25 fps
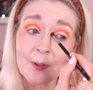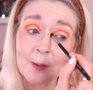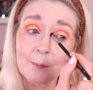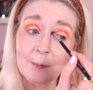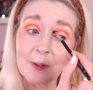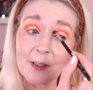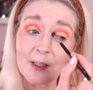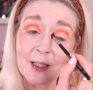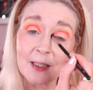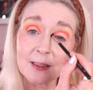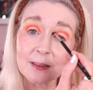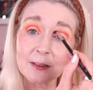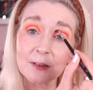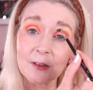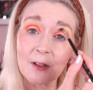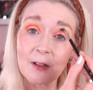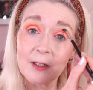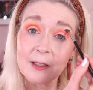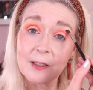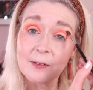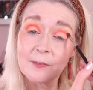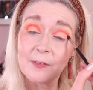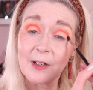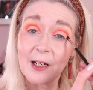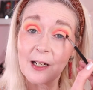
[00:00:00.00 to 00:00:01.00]
But that's
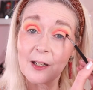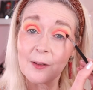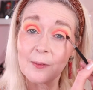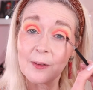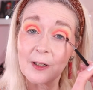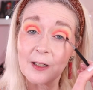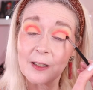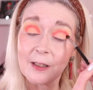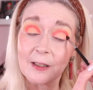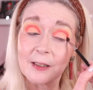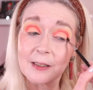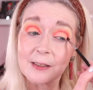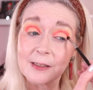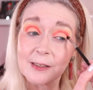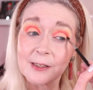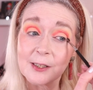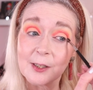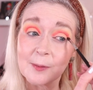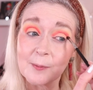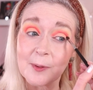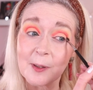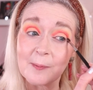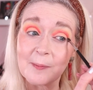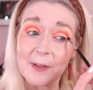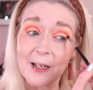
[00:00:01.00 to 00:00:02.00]
kind of how I like to
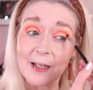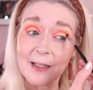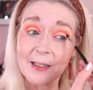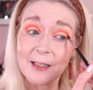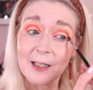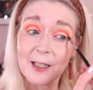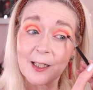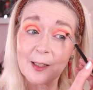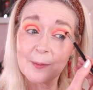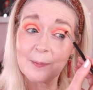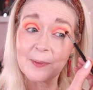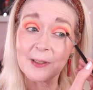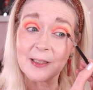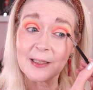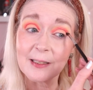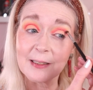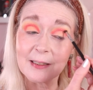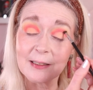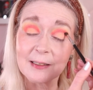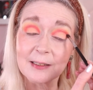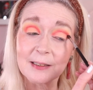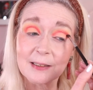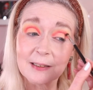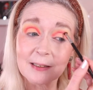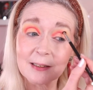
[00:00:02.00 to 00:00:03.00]
do my makeup,
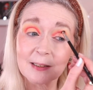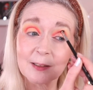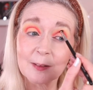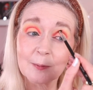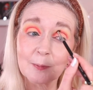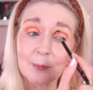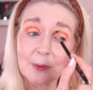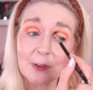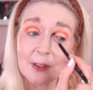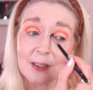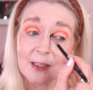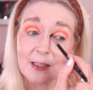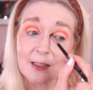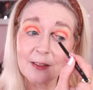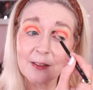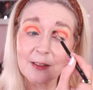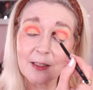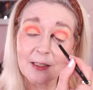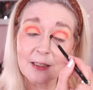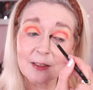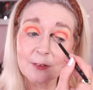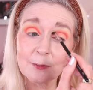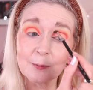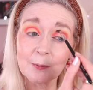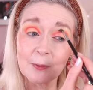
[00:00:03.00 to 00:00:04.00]
is pulling in
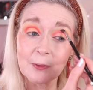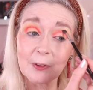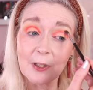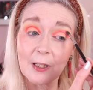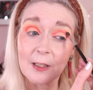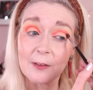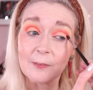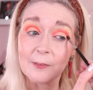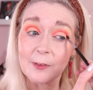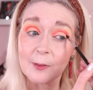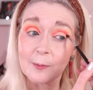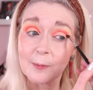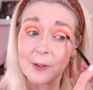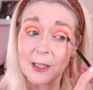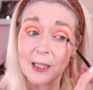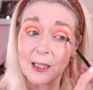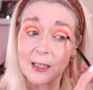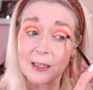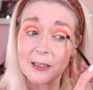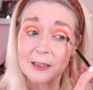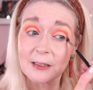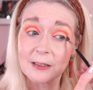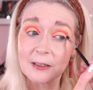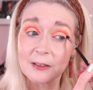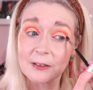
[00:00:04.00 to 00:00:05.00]
things from all over the
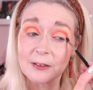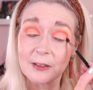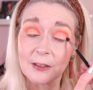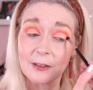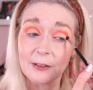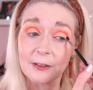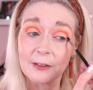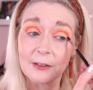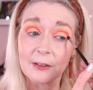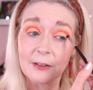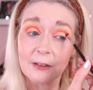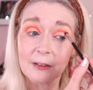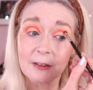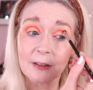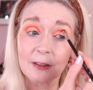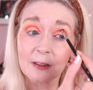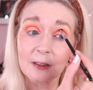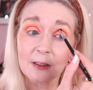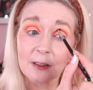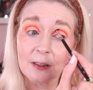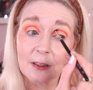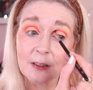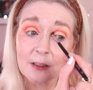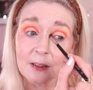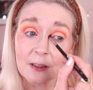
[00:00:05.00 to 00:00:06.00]
place. So
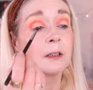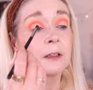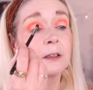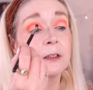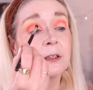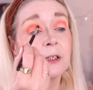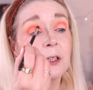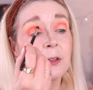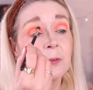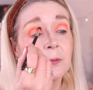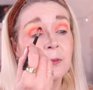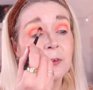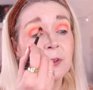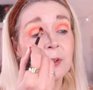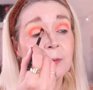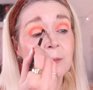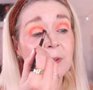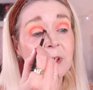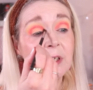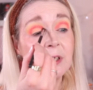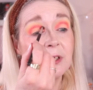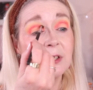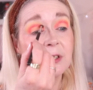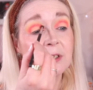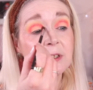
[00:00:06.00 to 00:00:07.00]
I don't want to
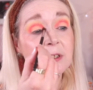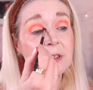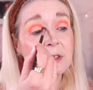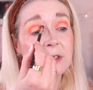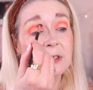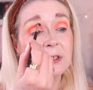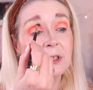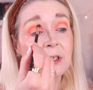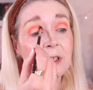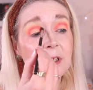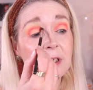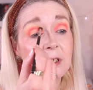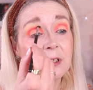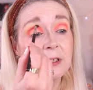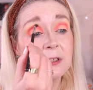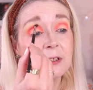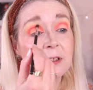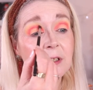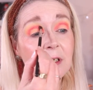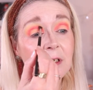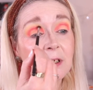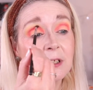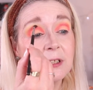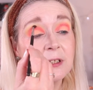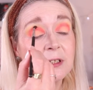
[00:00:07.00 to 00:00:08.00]
be just
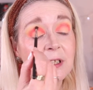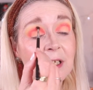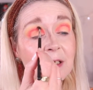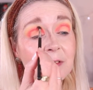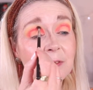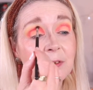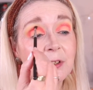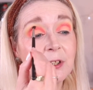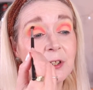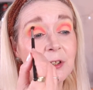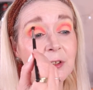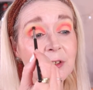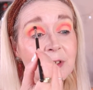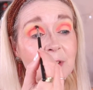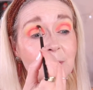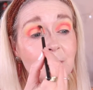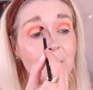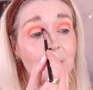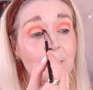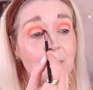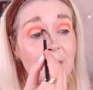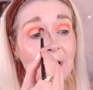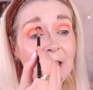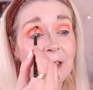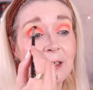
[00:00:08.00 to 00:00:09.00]
tied down to using
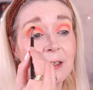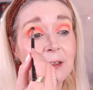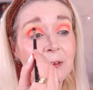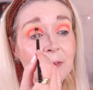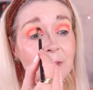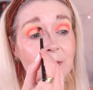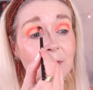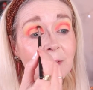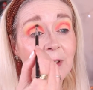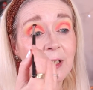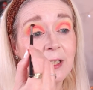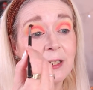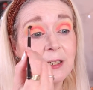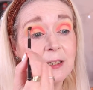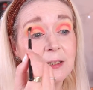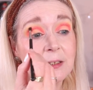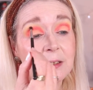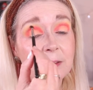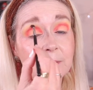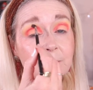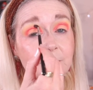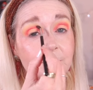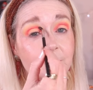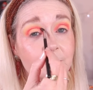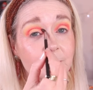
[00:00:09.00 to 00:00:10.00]
one palette always.
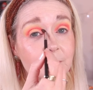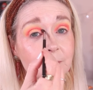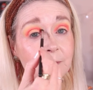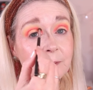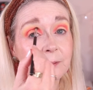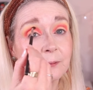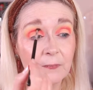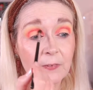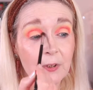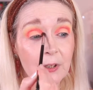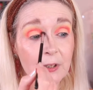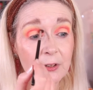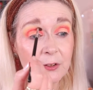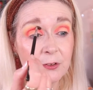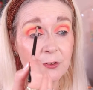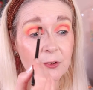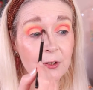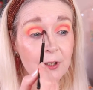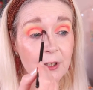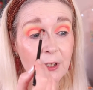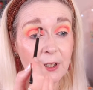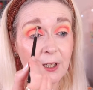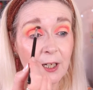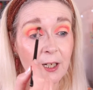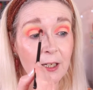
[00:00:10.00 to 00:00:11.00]
Just
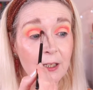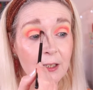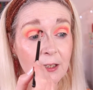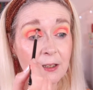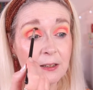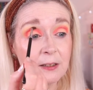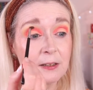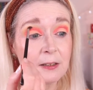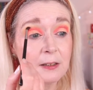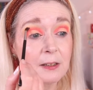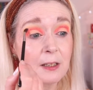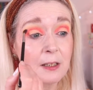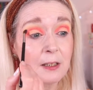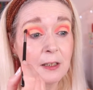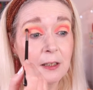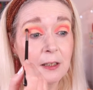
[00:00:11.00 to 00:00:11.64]
trying to get this